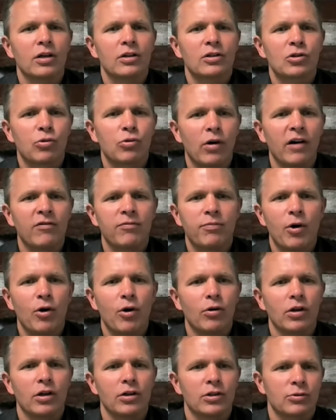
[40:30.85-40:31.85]
12
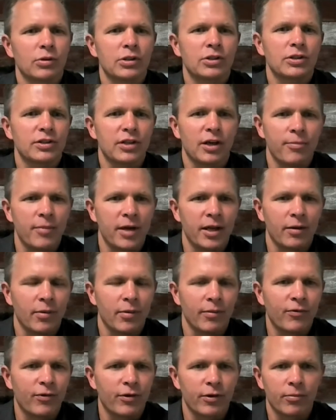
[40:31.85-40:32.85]
polos, which is our
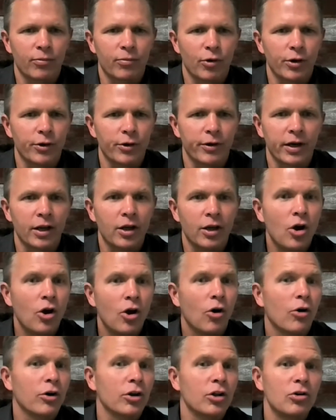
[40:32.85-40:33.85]
minimum for embroidery,
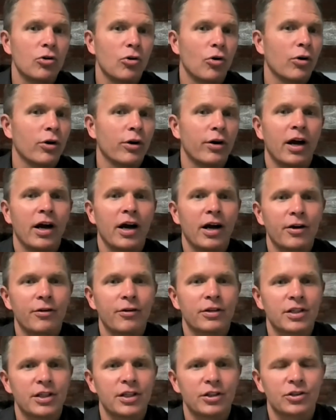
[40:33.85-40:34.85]
or you order
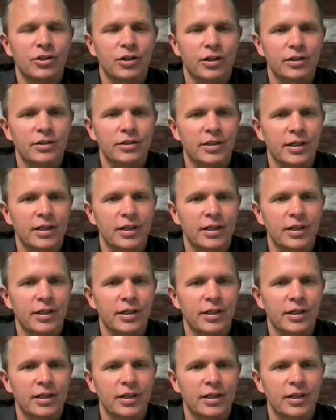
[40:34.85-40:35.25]
100 t-shirts.